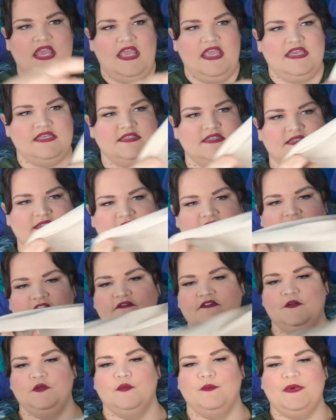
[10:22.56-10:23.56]
It does have
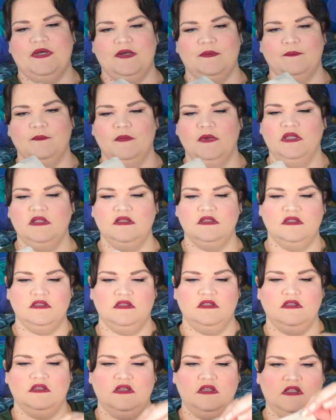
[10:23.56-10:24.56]
little bum
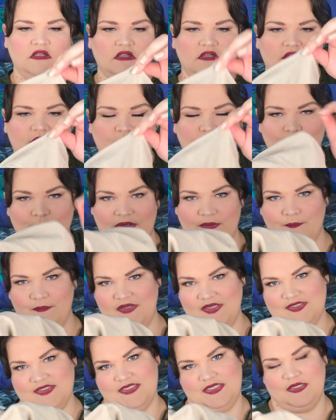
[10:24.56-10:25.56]

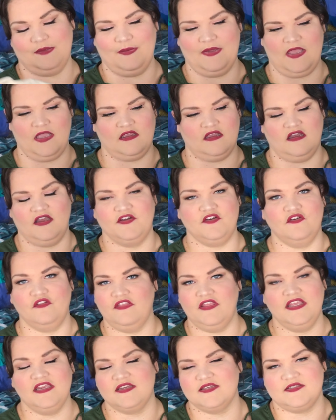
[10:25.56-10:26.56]
bits in the back. I don't
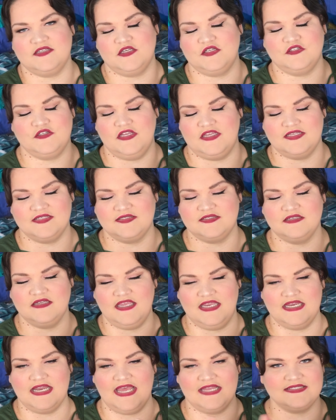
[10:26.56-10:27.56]
think
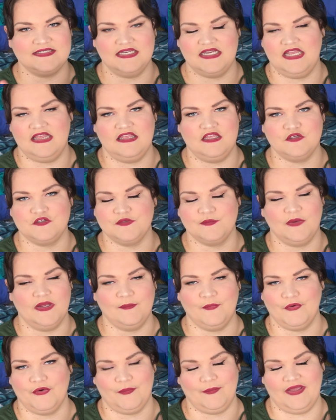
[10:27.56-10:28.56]
it adds anything to my
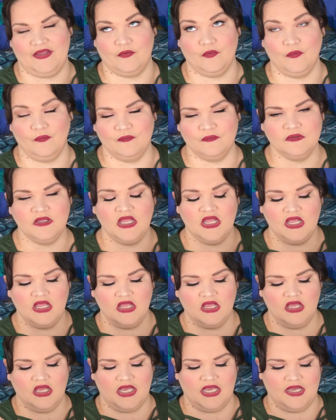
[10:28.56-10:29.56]
bottom at all,
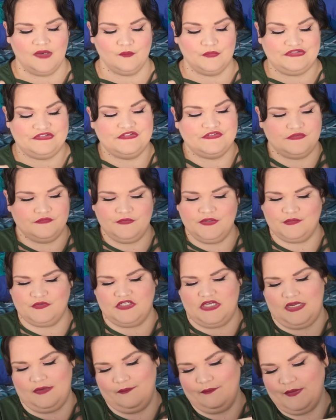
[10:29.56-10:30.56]
which is a real
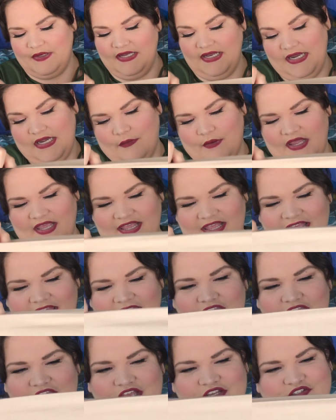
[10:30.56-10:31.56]
shame, but anyway.
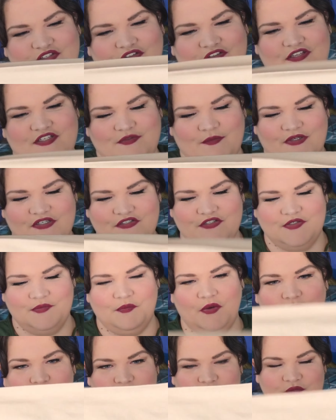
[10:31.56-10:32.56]
So this one just
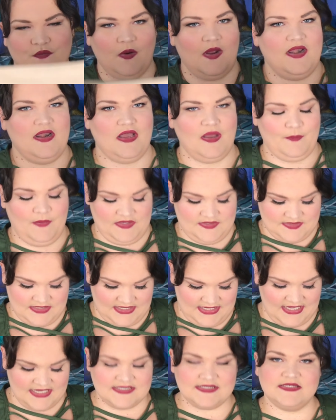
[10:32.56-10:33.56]
pulls right up. It
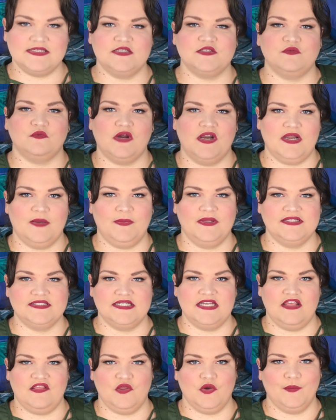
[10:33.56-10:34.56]
again sits right up
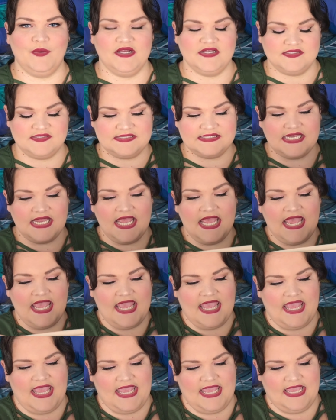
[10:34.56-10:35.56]
underneath your bust,
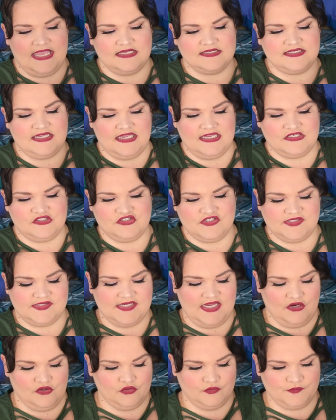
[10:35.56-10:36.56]
and it just
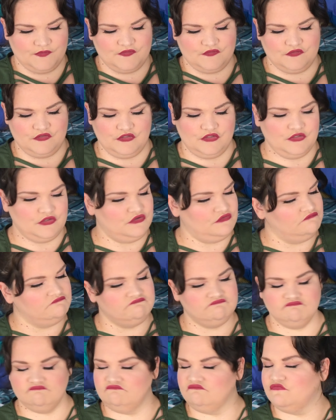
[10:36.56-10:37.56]
helps to
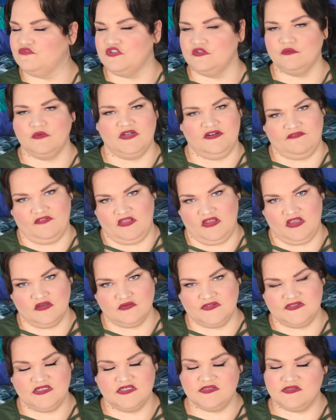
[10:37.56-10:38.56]
do what everything
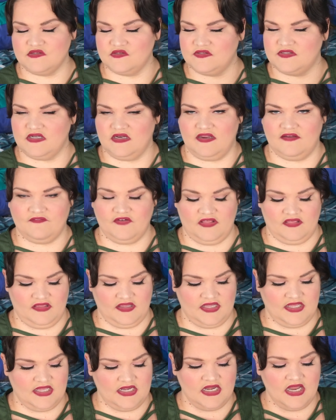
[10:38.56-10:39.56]
else does, so suck everything
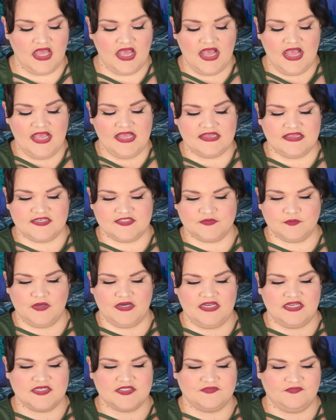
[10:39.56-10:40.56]
in. This one
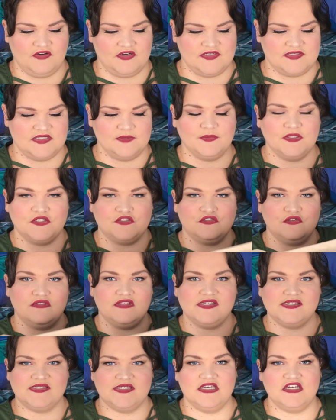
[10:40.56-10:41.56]
is very similar to
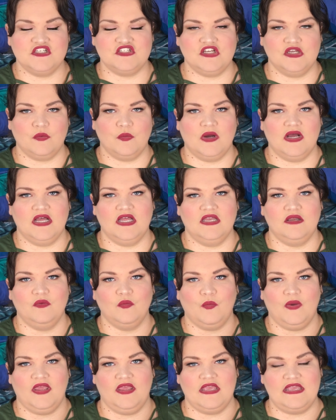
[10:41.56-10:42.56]
the City Chick one,
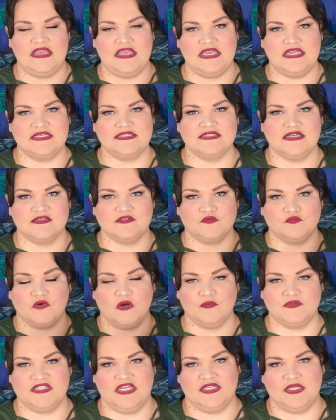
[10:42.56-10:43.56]
where it does
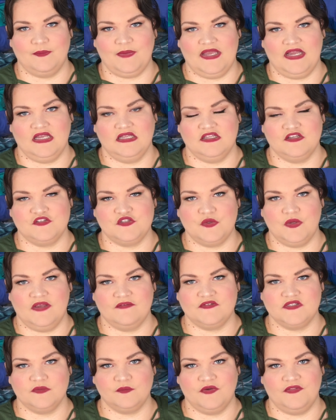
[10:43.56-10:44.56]
roll down the back unless you have
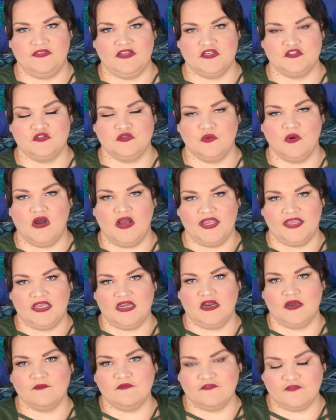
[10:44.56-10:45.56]
someone there to hike it
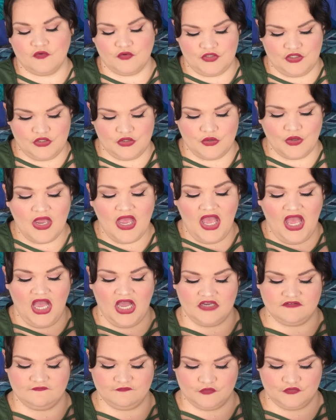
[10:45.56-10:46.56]
up for you.
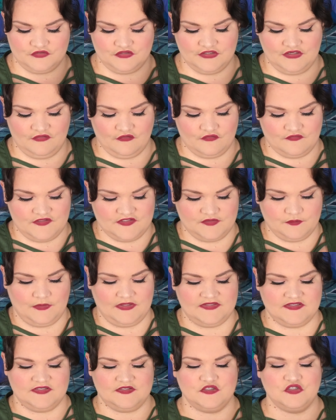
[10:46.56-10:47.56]
Unfortunately though, this
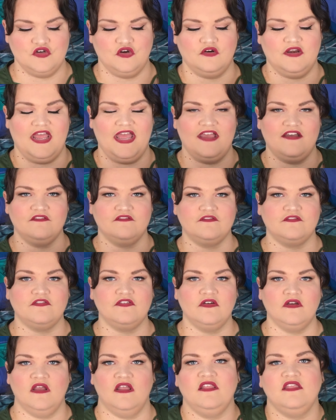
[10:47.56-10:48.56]
one does not have
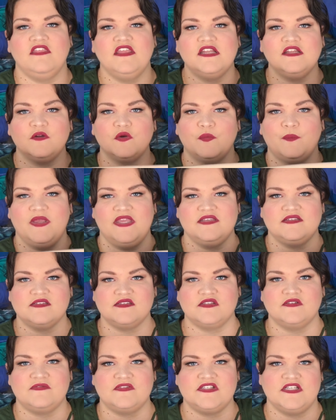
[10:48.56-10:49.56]
the little
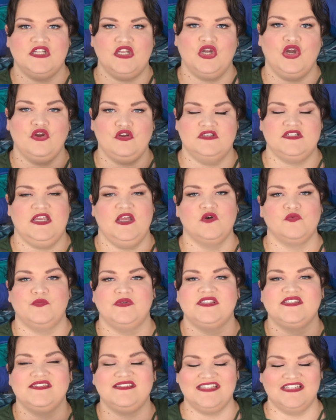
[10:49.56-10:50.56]
pieces of silicone to help
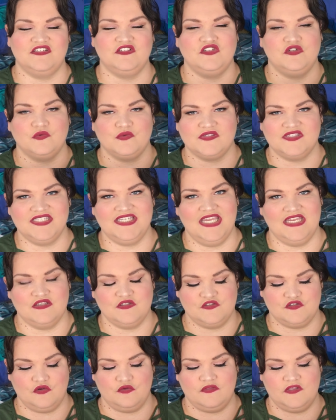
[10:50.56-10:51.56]
it stick to your skin,
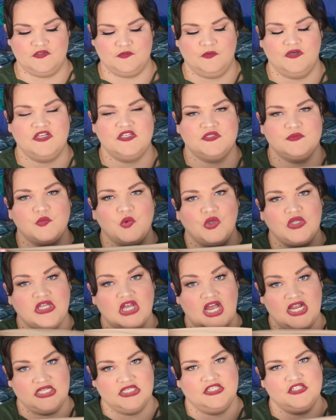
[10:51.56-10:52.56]
so this one is more
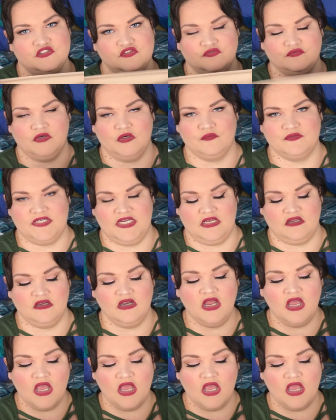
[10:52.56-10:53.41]
likely to roll down.